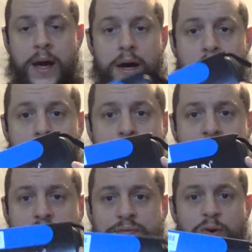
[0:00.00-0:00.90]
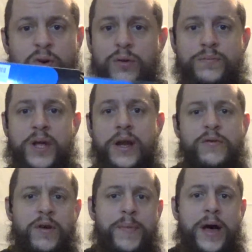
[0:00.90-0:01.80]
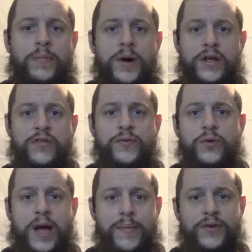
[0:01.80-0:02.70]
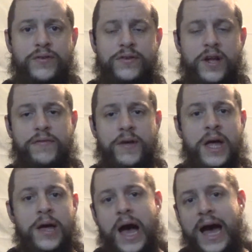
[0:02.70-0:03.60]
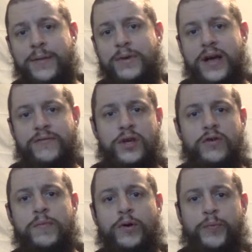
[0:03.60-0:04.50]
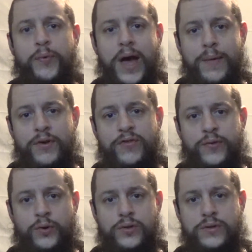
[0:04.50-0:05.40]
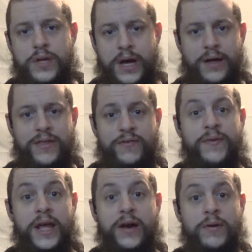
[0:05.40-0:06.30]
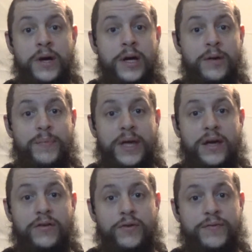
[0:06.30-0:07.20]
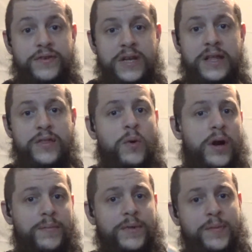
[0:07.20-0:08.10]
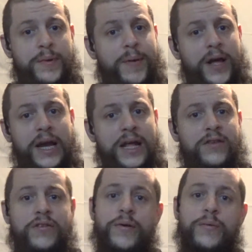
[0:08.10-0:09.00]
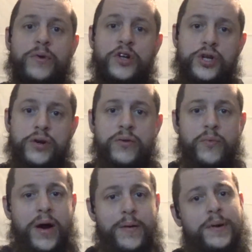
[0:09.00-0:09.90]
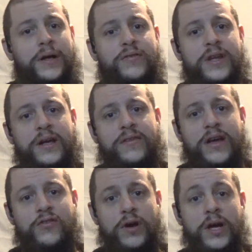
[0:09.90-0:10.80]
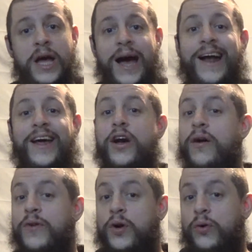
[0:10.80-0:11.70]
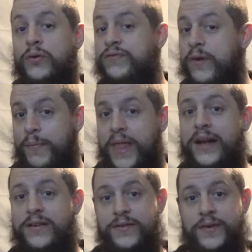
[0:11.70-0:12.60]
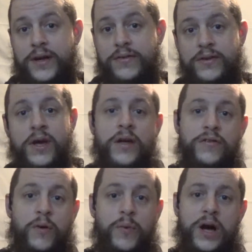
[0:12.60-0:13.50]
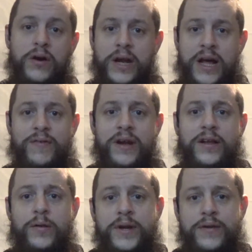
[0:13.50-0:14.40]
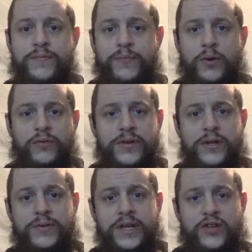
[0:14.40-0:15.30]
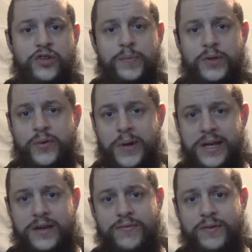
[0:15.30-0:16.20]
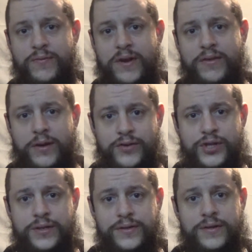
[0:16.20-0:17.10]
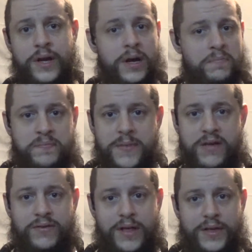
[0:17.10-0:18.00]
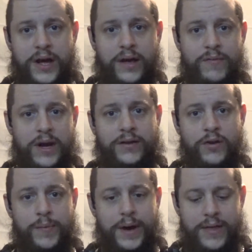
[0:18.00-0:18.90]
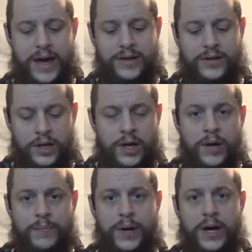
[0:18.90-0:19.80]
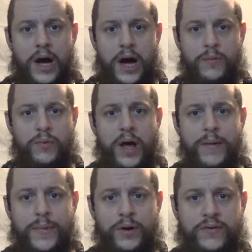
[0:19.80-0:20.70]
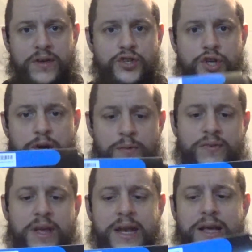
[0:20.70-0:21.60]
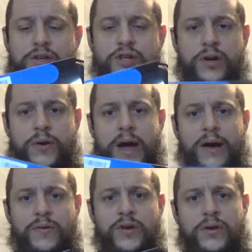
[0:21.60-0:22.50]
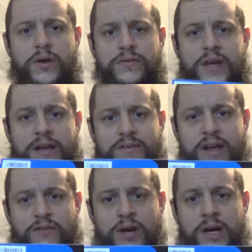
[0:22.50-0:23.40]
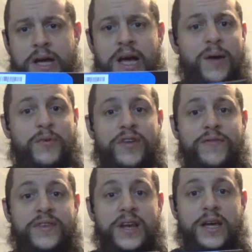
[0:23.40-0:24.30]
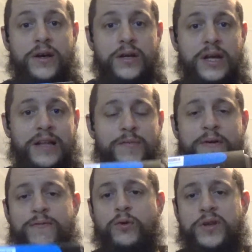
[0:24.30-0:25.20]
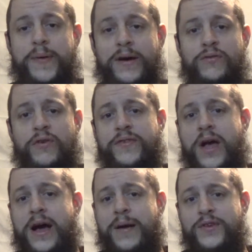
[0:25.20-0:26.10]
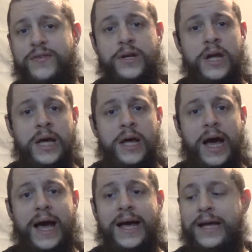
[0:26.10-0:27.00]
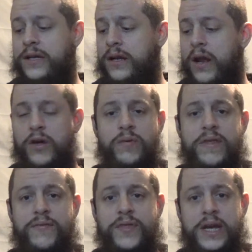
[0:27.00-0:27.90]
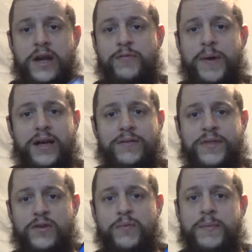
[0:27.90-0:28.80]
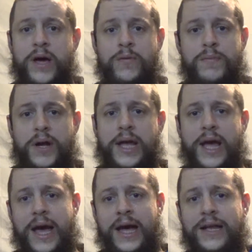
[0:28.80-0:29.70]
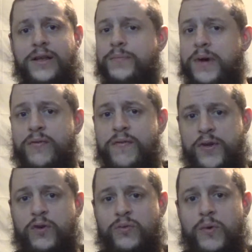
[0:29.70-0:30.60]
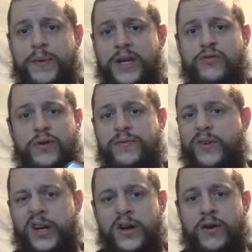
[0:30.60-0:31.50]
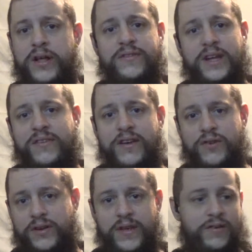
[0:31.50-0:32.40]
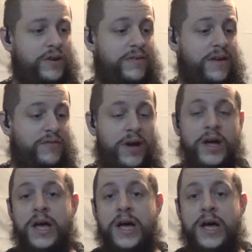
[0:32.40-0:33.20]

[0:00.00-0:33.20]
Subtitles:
It's for, lapel mics for cameras and stuff, and I'm going to have to use multiple cameras for this video because obviously the one I'm going to be plugging into, I want to show you how it plugs in, etc., and I can't record from that device. So we are going to have a little bit of continuity issue between different resolutions. There's nothing I can really do about that. But I will unbox this, show you what's in it, show you how you use it, etc. And we'll see if it's any good. It's about £40 off that Amazon, and like with everything, I've paid for this with my own money, and my reviews will be truthful and honest, etc, etc, etc.